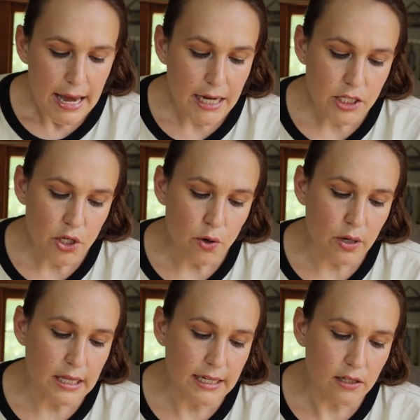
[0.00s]
And so
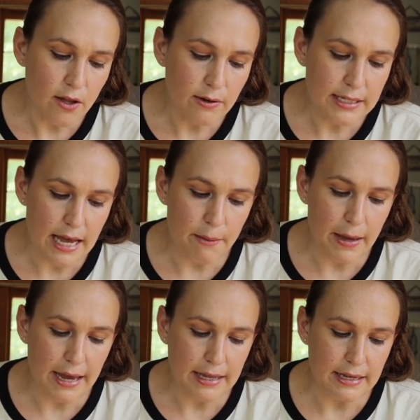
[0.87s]
Clean Clothes
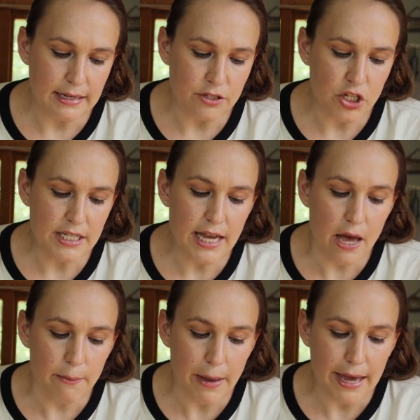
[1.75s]
campaign is just a
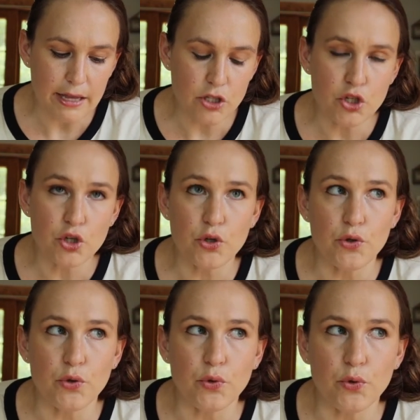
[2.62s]
campaign
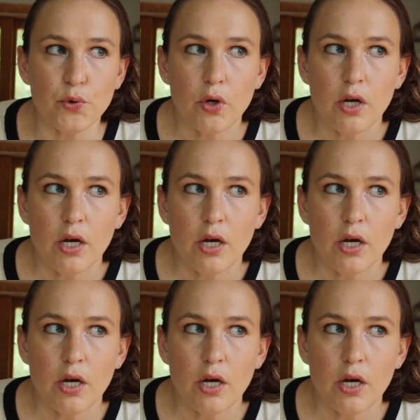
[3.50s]
to